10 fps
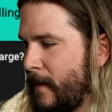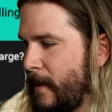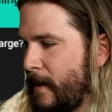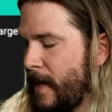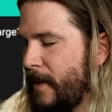
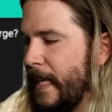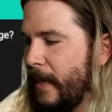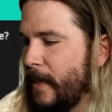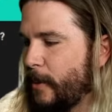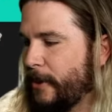Nathan
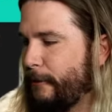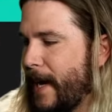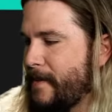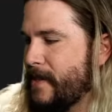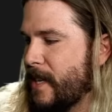Kelly with the
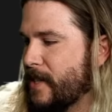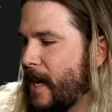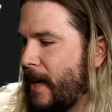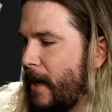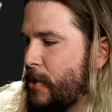5 says,
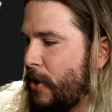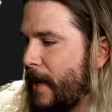Kyle, I'm trying